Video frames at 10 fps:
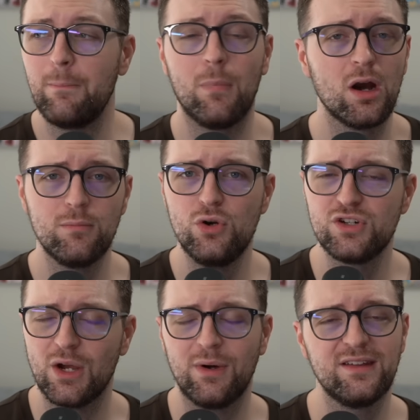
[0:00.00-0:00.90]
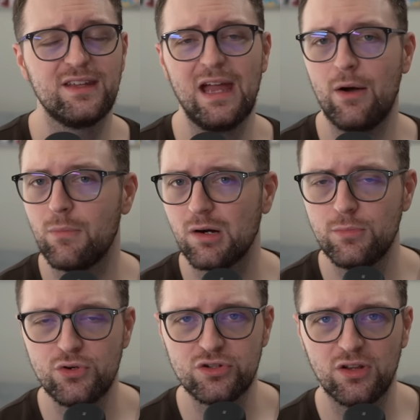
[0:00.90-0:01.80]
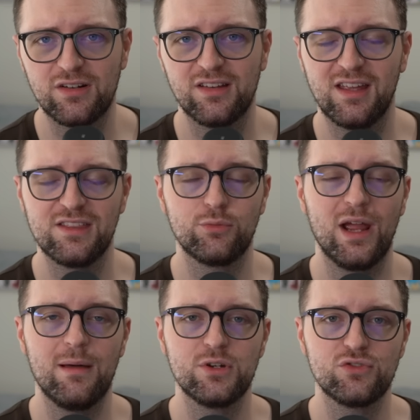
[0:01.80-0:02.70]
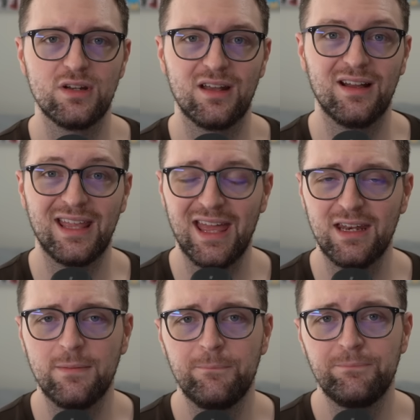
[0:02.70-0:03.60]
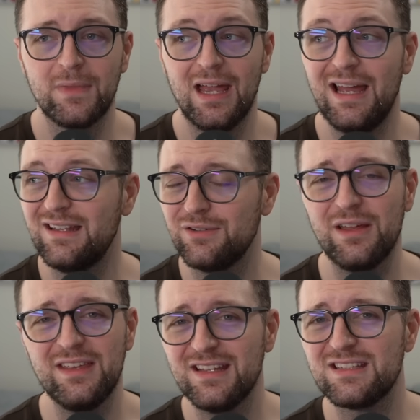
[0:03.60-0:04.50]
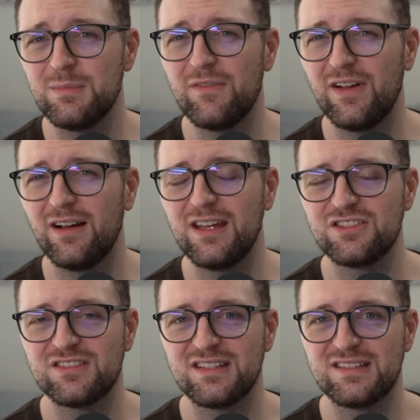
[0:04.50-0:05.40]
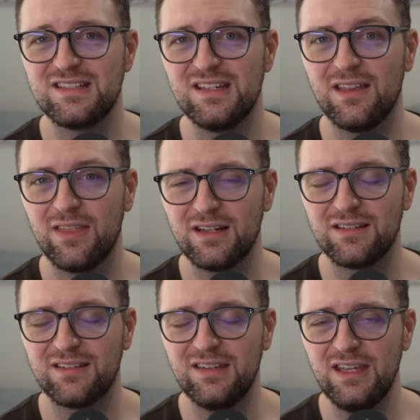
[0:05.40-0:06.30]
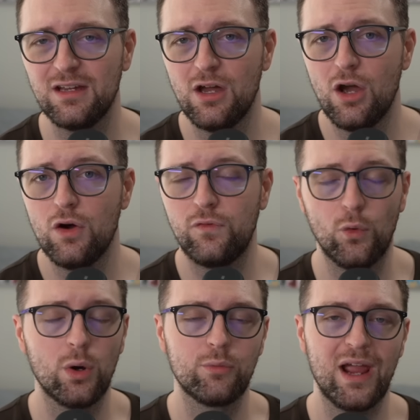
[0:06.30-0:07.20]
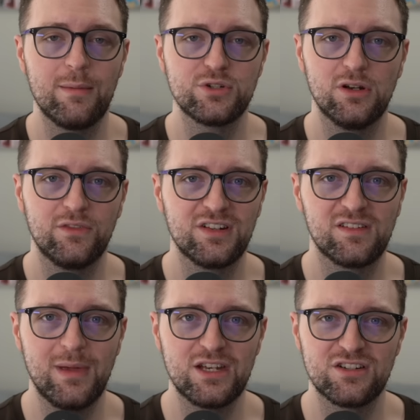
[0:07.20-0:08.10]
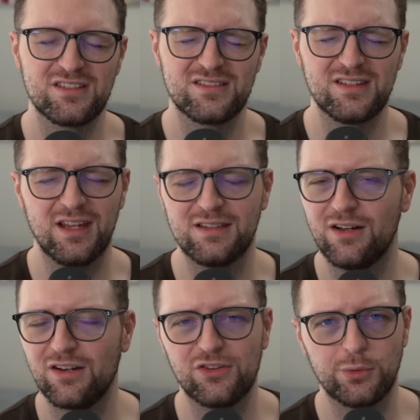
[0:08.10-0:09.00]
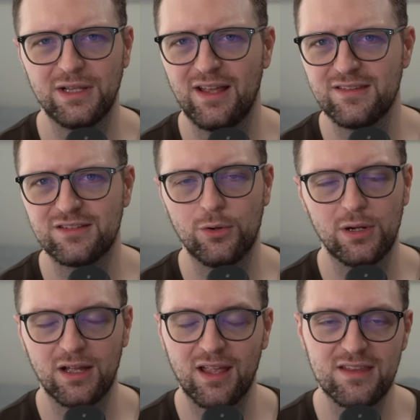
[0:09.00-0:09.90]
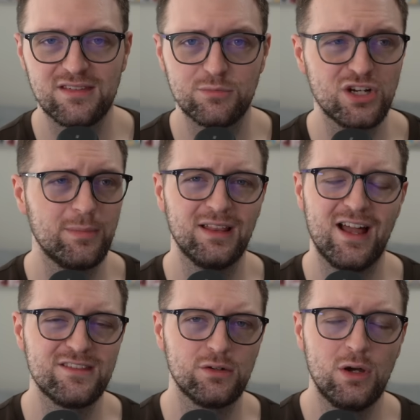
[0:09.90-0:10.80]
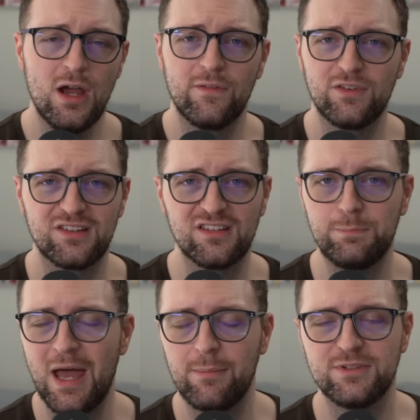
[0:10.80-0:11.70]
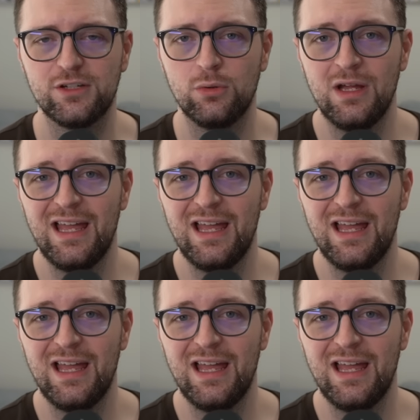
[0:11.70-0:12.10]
Marmoush, I want to see how Marmoush looks against Real Madrid again. And so I think it's going to be a very interesting thing to see for Real Madrid versus Manchester City. A ton of storylines going against them. Xabi Alonso versus Pep too.